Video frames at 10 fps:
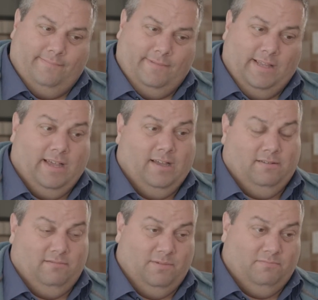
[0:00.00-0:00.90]
Yeah,
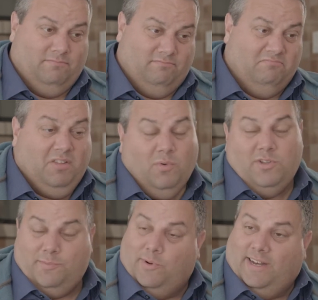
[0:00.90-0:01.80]
it was
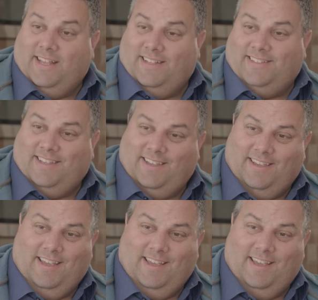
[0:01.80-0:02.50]
pretty easy.